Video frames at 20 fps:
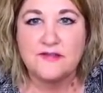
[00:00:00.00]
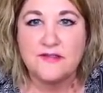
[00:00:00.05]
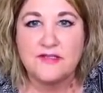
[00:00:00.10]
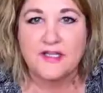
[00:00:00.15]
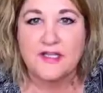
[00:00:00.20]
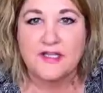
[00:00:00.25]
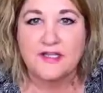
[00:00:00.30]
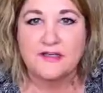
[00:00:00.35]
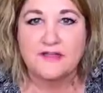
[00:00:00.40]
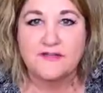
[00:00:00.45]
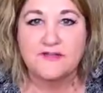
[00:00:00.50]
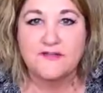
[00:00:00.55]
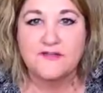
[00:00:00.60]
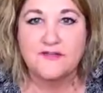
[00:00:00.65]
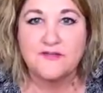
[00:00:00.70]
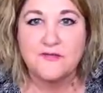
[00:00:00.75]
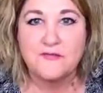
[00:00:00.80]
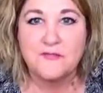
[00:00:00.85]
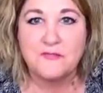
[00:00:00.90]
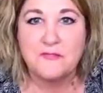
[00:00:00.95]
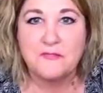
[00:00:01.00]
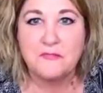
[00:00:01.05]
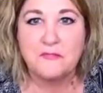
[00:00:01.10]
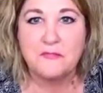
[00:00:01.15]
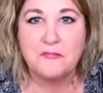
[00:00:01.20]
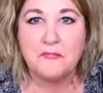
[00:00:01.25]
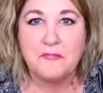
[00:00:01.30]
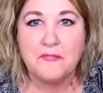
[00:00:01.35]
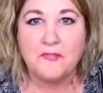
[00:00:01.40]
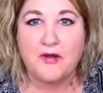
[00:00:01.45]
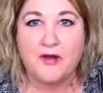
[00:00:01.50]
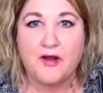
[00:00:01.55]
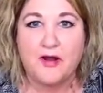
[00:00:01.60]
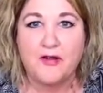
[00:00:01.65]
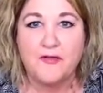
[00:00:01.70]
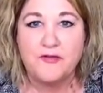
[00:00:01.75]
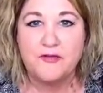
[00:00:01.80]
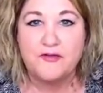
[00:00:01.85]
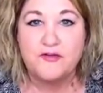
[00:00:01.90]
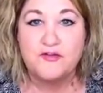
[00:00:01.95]
things
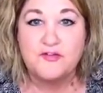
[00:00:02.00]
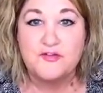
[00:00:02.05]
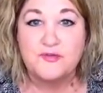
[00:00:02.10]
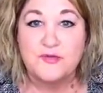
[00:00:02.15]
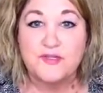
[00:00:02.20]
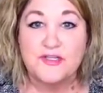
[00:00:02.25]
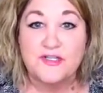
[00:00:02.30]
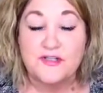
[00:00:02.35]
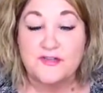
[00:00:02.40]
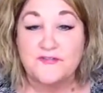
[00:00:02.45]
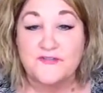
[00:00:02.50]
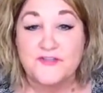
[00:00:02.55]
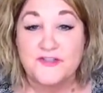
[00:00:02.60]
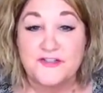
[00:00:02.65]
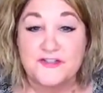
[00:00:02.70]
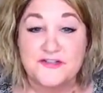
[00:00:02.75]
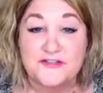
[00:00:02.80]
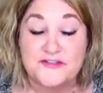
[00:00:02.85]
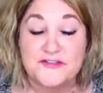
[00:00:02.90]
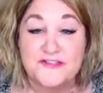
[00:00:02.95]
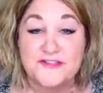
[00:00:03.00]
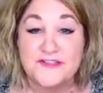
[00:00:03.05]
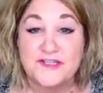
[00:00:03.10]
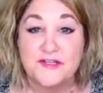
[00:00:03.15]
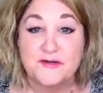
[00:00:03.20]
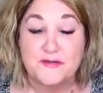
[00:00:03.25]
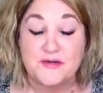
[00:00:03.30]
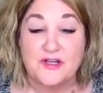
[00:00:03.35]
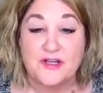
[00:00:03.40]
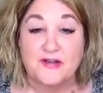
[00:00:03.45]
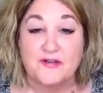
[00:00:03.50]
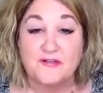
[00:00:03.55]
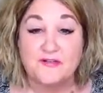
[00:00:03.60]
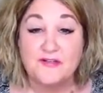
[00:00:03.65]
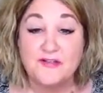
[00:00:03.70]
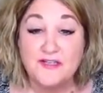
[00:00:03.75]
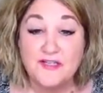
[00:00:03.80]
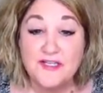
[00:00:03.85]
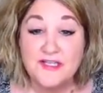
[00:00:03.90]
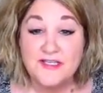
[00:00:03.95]
on your screen, your filters. There we go.
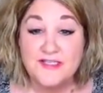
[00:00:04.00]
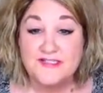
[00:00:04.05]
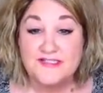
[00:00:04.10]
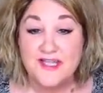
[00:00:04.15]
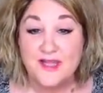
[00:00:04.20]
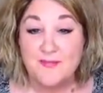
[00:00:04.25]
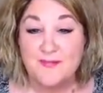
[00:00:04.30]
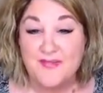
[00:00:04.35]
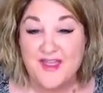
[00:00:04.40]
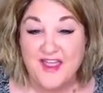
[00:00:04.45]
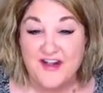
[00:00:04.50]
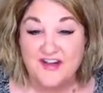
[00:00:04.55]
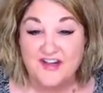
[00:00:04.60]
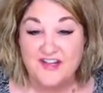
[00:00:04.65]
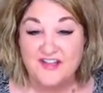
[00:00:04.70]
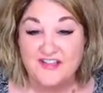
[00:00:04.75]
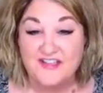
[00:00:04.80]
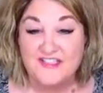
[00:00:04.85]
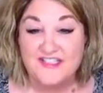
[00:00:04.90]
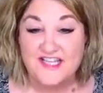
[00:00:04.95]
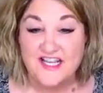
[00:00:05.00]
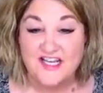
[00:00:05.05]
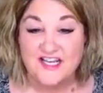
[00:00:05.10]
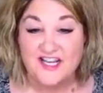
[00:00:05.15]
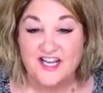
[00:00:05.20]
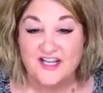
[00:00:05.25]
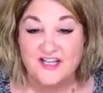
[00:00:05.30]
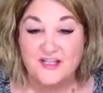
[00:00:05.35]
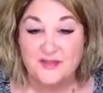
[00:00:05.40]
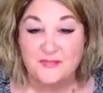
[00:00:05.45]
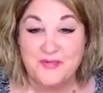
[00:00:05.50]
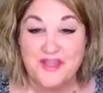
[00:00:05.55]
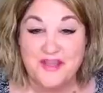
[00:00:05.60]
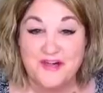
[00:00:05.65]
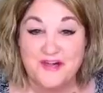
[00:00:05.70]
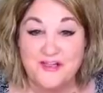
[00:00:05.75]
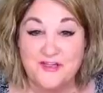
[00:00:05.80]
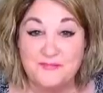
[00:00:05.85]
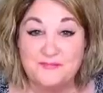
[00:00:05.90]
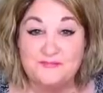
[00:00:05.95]
Is that better? Is that color
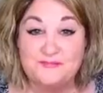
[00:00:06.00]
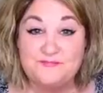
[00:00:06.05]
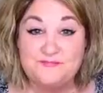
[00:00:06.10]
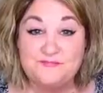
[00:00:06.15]
better?